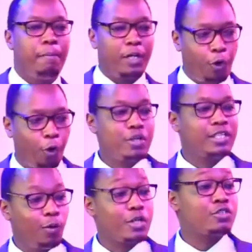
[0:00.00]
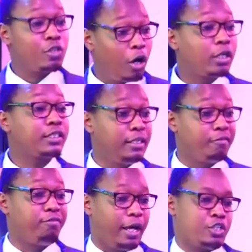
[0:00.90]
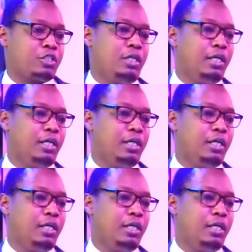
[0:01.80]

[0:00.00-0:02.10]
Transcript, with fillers: because he was not in the flesh.